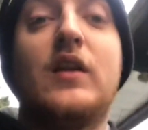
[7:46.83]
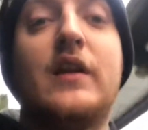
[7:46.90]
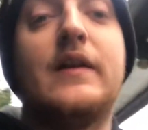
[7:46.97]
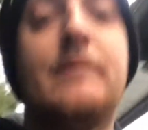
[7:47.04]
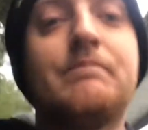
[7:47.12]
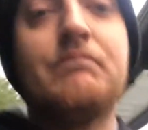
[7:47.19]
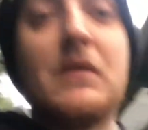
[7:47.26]

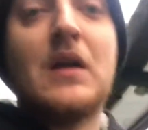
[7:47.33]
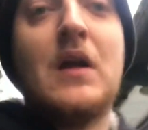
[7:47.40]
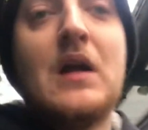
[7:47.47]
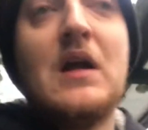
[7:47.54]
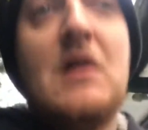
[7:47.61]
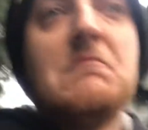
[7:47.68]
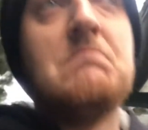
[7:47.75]
Lee.
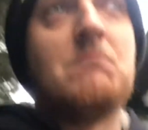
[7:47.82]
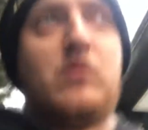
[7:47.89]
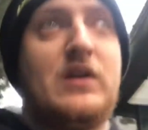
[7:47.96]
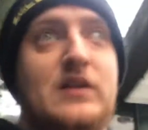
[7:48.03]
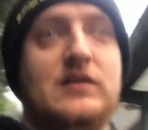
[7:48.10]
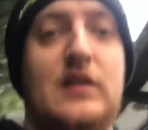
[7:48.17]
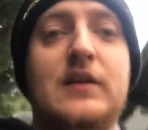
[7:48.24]

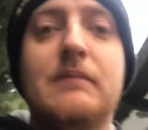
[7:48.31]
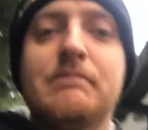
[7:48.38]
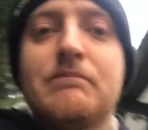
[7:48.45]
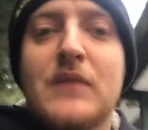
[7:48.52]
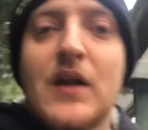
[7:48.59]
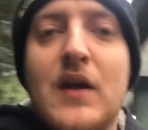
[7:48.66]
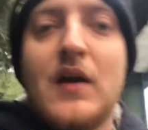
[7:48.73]
Weirdly,
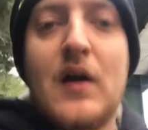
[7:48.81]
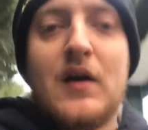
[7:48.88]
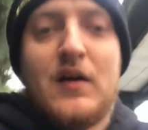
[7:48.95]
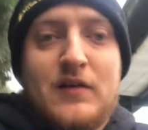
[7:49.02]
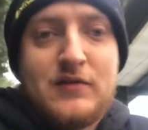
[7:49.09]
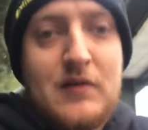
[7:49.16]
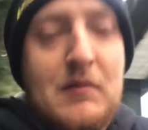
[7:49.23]

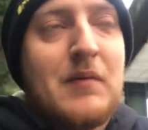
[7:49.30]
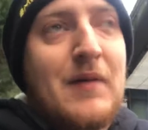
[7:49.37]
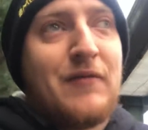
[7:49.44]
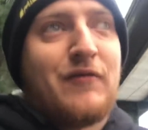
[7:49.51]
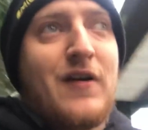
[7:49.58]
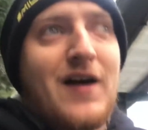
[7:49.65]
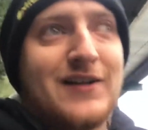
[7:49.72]
so I'm a bit
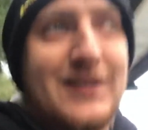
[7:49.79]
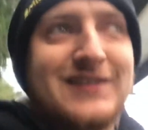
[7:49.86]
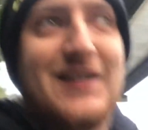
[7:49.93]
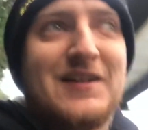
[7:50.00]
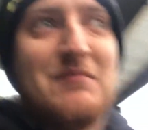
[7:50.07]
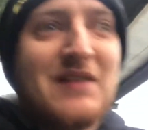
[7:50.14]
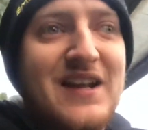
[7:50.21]

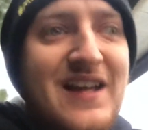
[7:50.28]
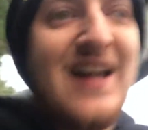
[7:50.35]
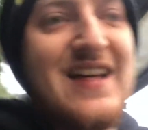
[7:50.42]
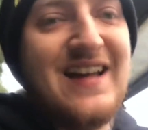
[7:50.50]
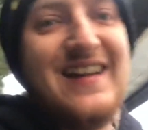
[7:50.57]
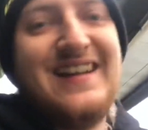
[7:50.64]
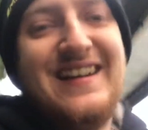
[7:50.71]
frightened at the minute.
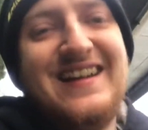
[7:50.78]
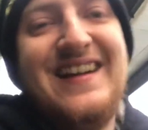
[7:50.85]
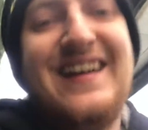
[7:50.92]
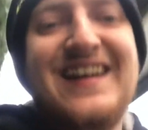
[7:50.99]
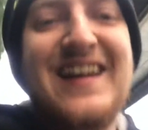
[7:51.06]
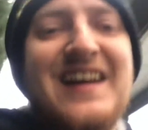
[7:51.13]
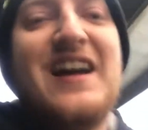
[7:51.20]

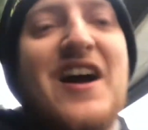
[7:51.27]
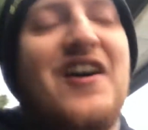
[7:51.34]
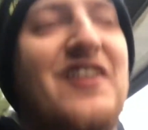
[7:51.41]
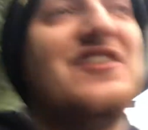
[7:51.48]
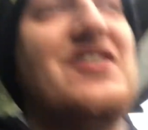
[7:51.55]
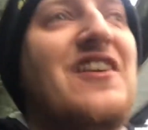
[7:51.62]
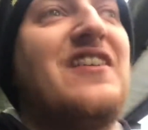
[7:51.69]

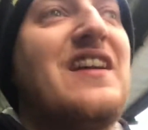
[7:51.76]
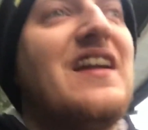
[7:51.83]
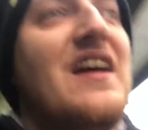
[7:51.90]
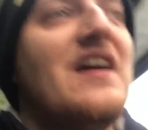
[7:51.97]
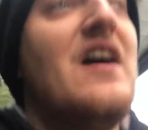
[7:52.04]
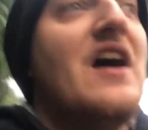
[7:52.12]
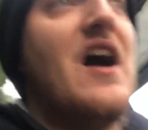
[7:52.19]
Only joking.
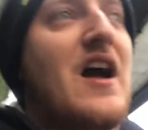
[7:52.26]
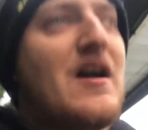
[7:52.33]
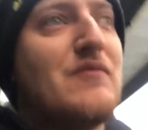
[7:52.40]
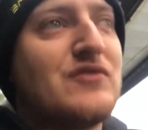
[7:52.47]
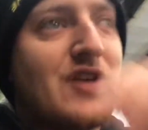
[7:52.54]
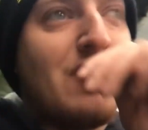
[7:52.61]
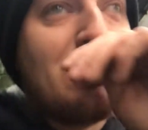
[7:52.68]

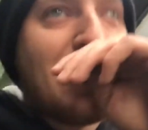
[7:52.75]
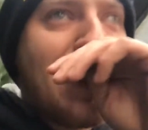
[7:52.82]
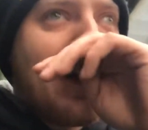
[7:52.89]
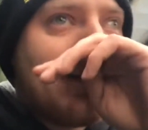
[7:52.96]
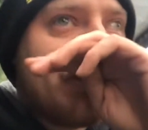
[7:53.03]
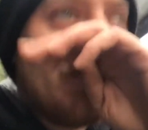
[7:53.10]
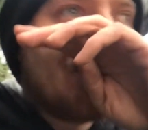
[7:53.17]
So
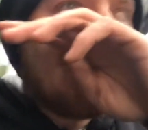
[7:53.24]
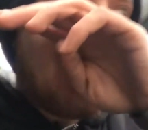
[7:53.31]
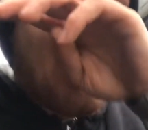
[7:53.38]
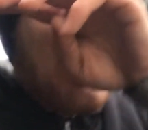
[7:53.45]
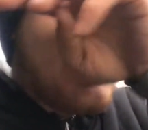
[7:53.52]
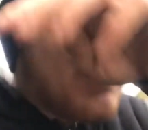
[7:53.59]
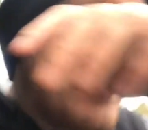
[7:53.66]
yeah.
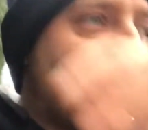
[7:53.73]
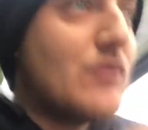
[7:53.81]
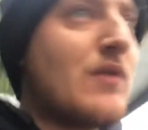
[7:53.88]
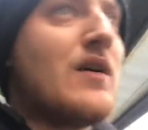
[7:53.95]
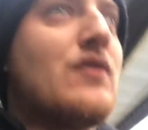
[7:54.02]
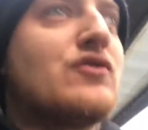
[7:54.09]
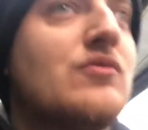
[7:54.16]
Anyway, so
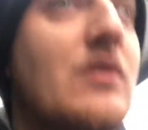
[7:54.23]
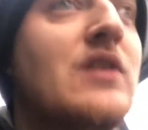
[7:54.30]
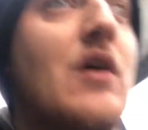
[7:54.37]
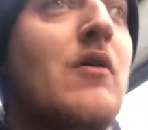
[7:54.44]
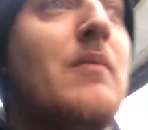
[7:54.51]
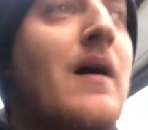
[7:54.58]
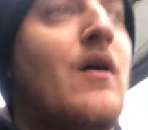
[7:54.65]
what else do we
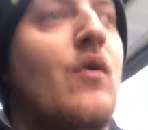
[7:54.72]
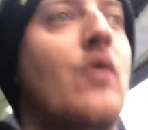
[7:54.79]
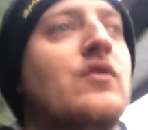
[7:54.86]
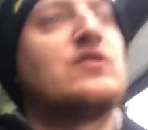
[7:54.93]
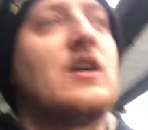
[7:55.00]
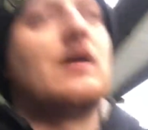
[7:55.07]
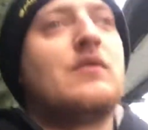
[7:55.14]
know about
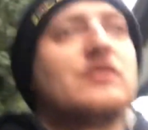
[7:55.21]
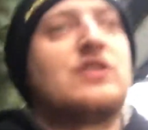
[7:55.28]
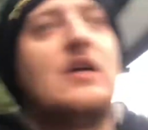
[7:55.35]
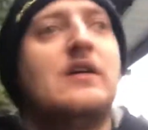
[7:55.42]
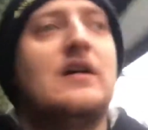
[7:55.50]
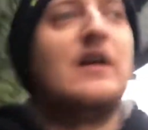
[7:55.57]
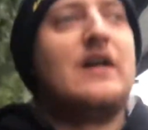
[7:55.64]
Alton Towers
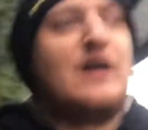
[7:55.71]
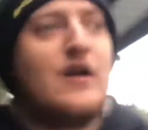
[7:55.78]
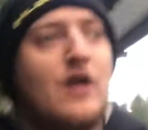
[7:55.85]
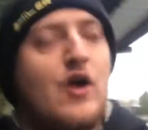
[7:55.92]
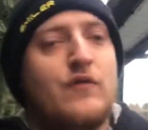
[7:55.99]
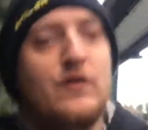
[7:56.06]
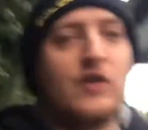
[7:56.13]

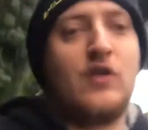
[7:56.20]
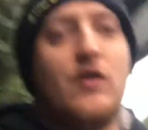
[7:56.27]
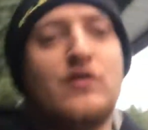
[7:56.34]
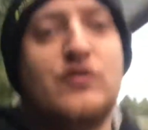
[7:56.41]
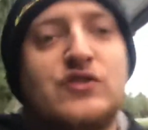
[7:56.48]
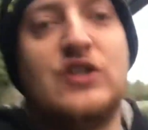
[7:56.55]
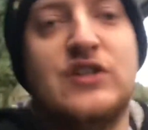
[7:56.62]
over the
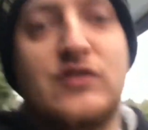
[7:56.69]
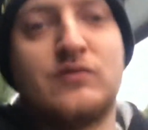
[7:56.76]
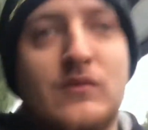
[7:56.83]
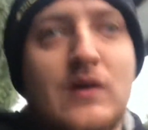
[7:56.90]
closed season?